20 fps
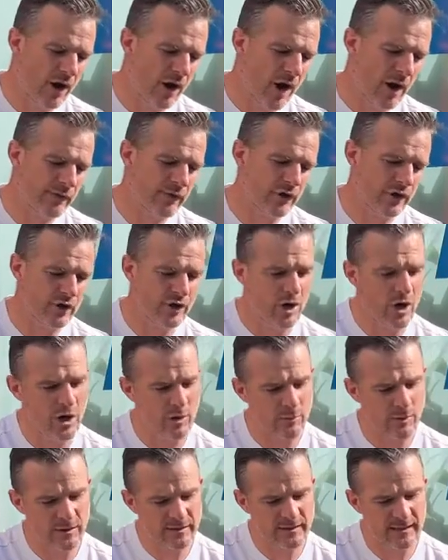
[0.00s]
I've got a yoga
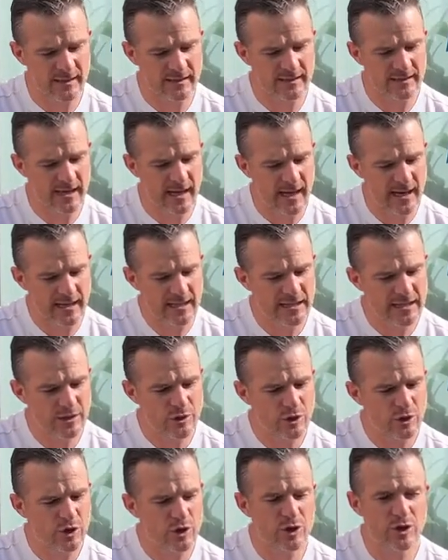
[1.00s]
block here today.
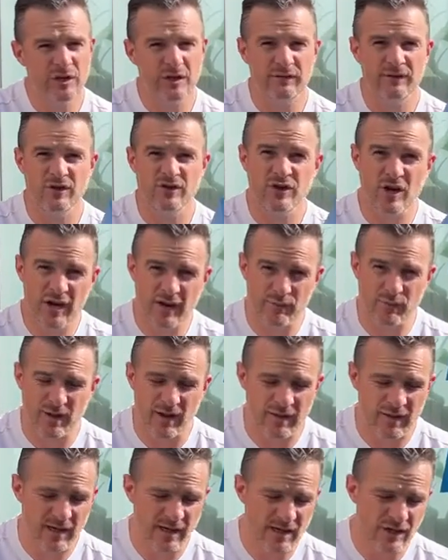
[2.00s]
You can, if you don't have one
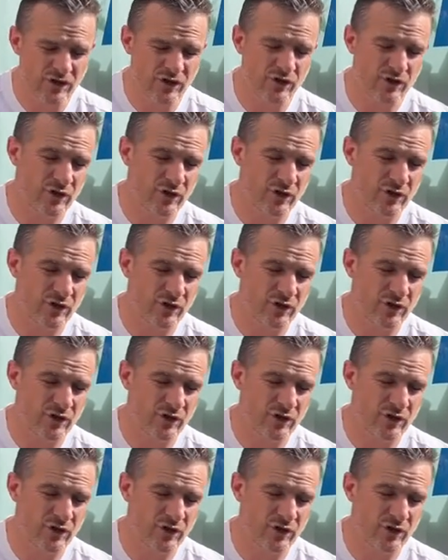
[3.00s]
of these,